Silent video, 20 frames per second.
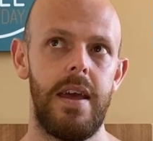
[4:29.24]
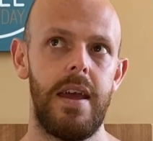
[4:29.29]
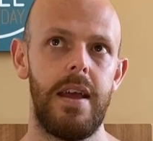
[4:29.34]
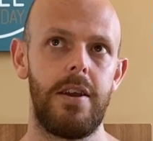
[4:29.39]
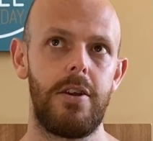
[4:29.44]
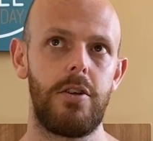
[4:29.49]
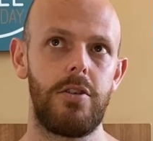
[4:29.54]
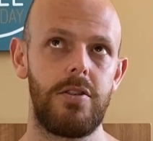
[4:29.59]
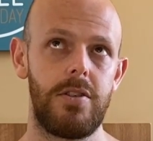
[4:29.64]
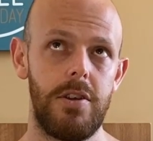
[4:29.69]

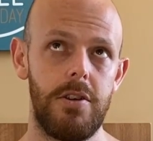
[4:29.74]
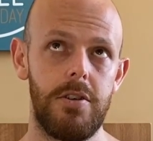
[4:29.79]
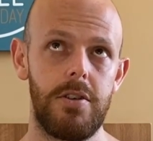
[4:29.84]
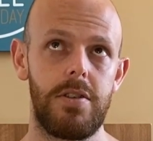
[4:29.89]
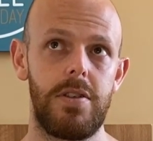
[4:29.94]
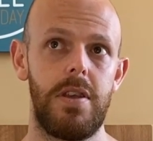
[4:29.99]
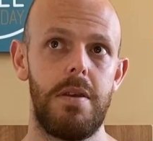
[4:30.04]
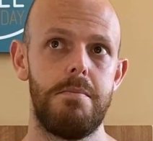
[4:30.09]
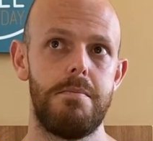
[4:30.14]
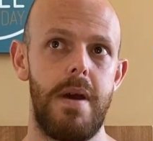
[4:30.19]
it
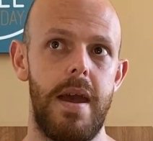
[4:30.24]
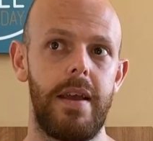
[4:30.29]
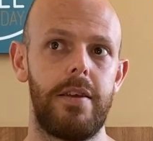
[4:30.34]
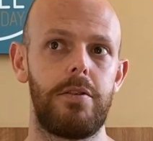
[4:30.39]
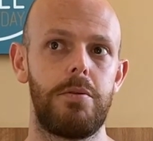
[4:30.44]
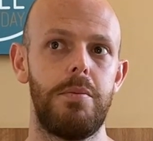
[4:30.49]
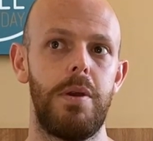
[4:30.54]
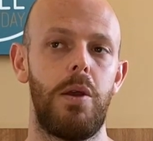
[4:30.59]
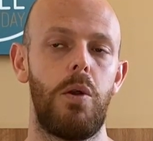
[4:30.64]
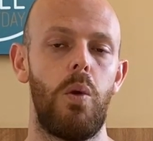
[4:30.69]
seriously
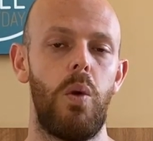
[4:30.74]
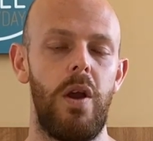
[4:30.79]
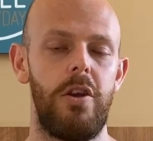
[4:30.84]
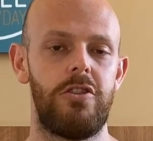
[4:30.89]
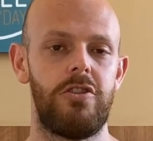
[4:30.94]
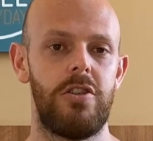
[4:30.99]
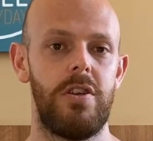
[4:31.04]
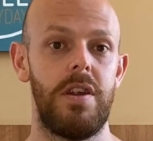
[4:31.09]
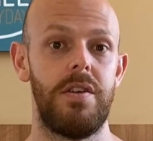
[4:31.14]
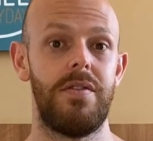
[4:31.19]
makes me
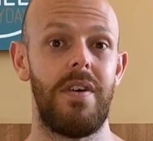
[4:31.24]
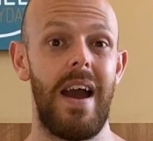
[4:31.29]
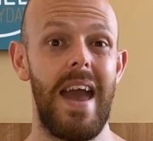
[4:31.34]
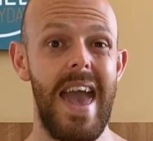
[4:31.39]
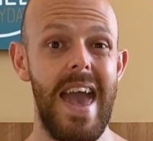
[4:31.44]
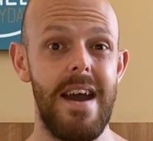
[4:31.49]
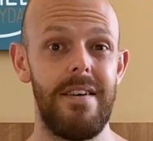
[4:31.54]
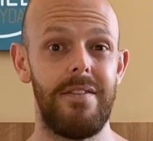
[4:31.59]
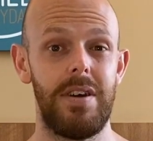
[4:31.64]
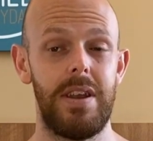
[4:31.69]
question if
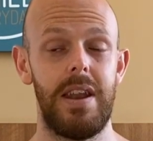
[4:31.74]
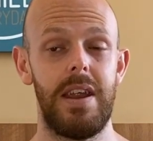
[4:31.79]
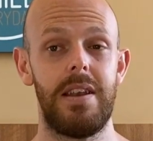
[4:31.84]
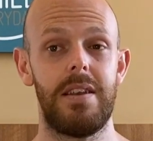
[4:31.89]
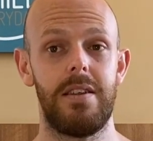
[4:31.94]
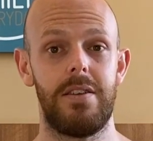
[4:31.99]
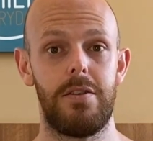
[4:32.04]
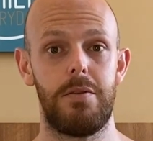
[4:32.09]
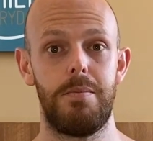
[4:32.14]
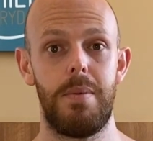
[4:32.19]
I ever
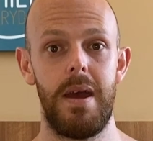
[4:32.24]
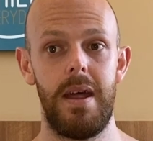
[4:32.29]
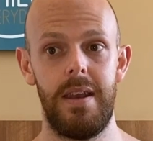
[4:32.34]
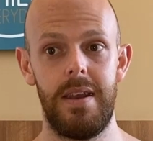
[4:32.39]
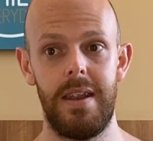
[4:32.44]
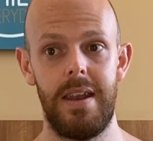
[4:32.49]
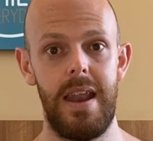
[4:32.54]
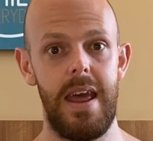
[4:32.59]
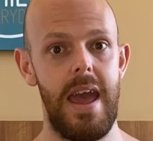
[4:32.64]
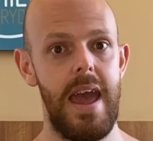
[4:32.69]
need to
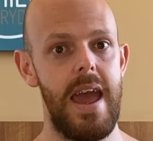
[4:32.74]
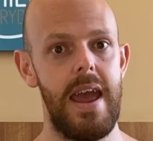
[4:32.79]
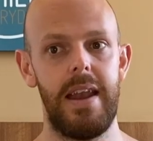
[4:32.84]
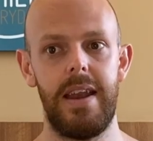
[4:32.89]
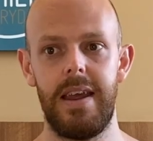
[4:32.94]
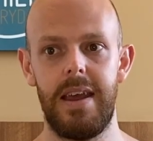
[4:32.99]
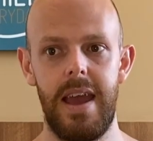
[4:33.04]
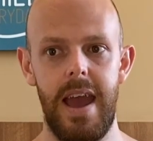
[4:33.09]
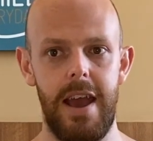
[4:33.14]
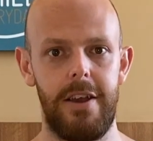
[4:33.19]
spend
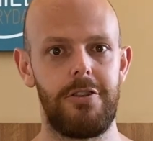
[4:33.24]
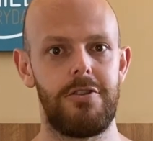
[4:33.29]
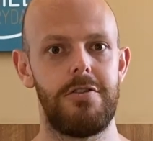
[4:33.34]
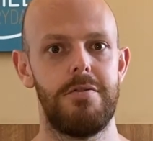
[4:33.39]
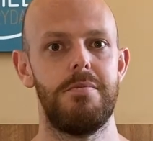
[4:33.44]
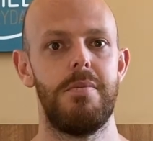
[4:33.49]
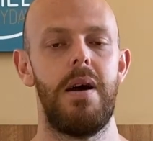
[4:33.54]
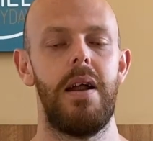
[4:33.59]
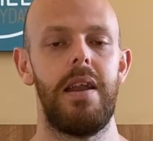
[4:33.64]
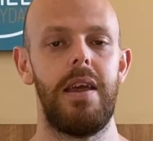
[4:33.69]
any
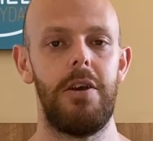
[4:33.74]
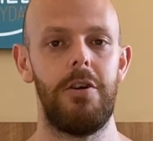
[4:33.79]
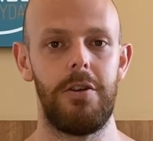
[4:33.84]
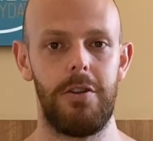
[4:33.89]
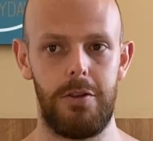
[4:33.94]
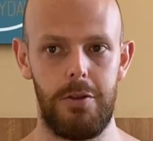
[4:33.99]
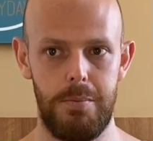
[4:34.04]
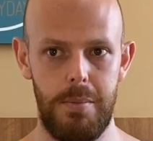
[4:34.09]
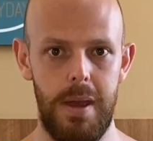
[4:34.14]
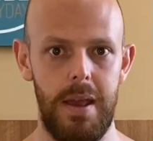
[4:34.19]
extra money on
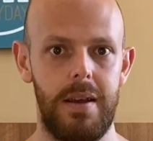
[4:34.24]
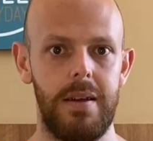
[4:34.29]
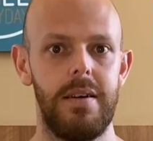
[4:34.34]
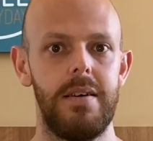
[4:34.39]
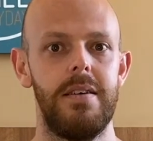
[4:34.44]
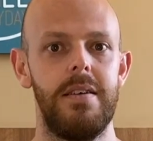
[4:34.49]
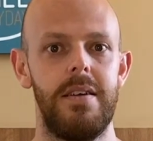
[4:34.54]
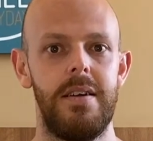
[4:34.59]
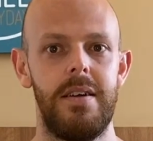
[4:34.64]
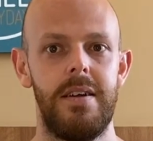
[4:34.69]
a
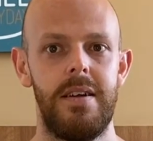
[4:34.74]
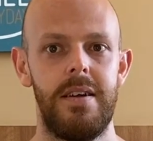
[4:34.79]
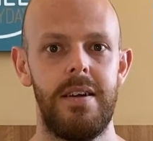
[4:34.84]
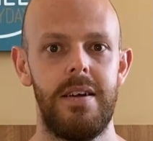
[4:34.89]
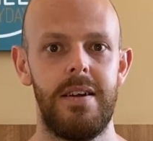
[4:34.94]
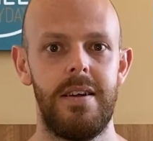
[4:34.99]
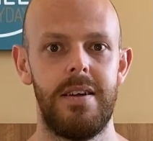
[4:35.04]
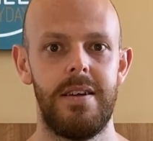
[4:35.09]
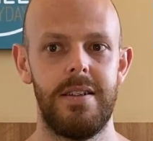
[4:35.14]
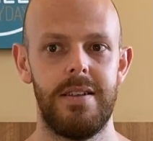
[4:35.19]
speaker.
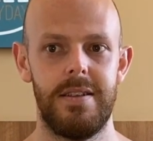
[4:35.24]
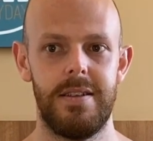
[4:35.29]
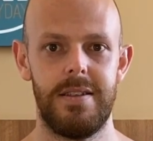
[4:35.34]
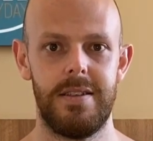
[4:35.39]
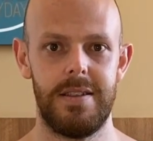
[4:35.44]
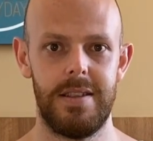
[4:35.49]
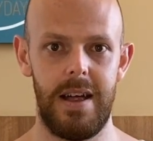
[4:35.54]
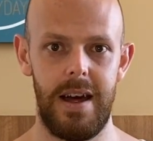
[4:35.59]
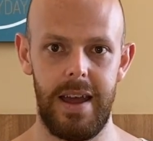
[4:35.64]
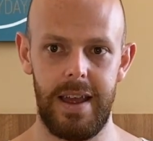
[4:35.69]

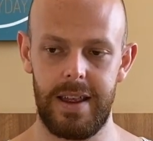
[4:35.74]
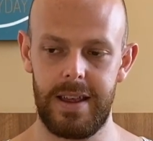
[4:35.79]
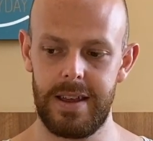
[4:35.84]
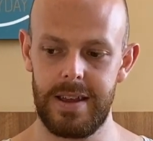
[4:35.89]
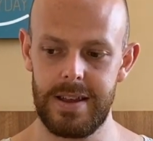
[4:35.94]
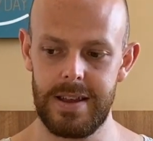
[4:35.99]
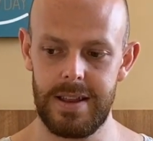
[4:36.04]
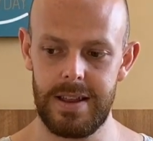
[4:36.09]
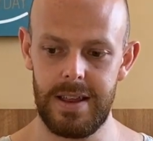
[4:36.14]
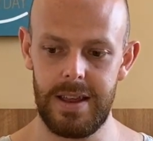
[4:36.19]

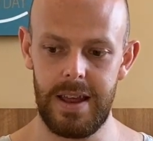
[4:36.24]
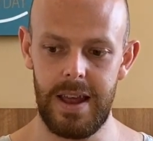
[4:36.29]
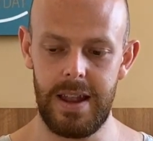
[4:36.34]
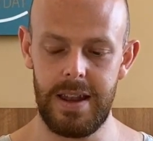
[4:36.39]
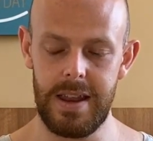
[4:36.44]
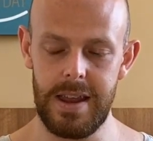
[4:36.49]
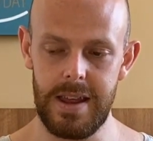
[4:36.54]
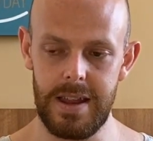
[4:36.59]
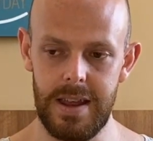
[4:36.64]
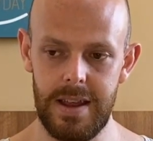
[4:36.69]

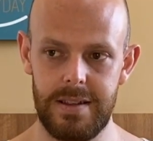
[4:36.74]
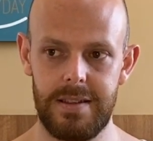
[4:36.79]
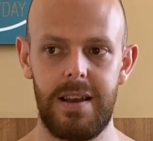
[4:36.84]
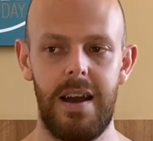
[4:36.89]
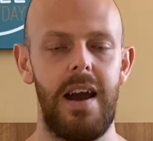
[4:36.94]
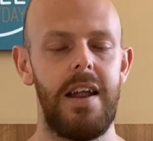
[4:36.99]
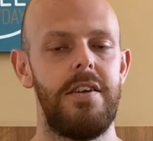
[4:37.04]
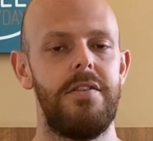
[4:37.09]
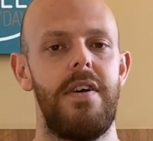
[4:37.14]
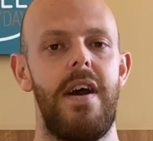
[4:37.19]
And it's
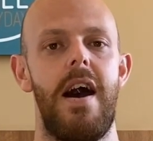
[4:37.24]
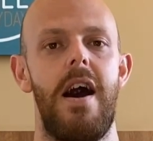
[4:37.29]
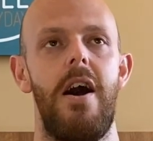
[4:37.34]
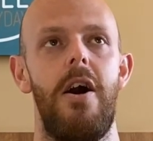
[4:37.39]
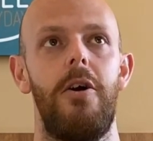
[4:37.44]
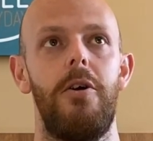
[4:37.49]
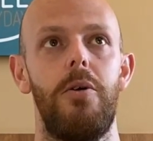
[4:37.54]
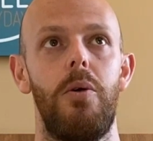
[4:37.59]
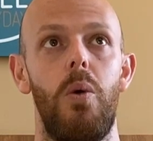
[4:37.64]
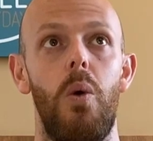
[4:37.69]
kind of
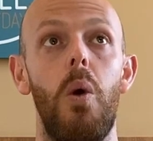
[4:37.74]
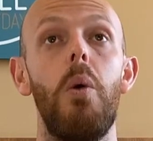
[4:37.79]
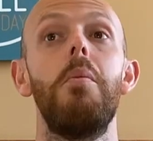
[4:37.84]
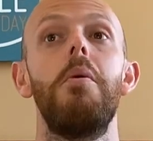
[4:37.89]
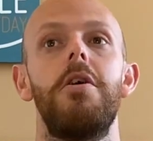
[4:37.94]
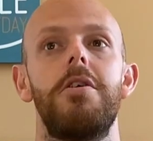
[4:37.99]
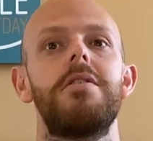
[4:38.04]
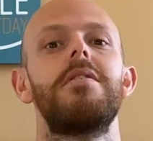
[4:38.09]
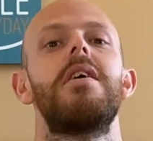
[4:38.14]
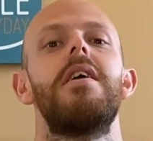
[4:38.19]
how
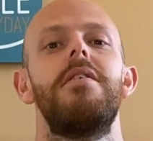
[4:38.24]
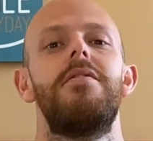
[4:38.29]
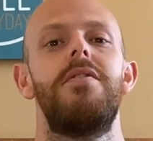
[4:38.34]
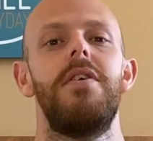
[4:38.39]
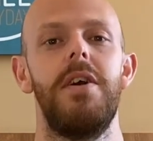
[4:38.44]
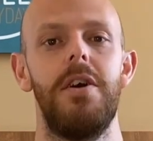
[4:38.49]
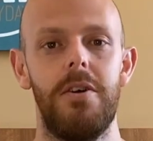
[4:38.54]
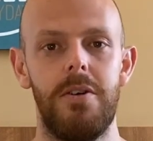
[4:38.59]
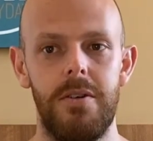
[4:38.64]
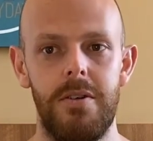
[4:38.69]
almost I
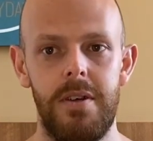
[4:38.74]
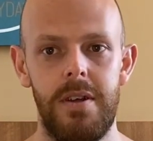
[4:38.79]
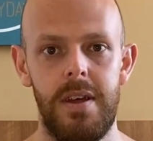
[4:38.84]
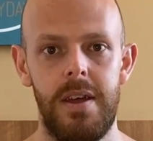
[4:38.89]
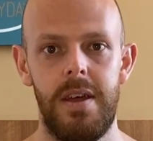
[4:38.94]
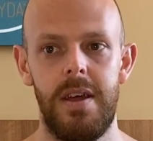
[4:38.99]
feel.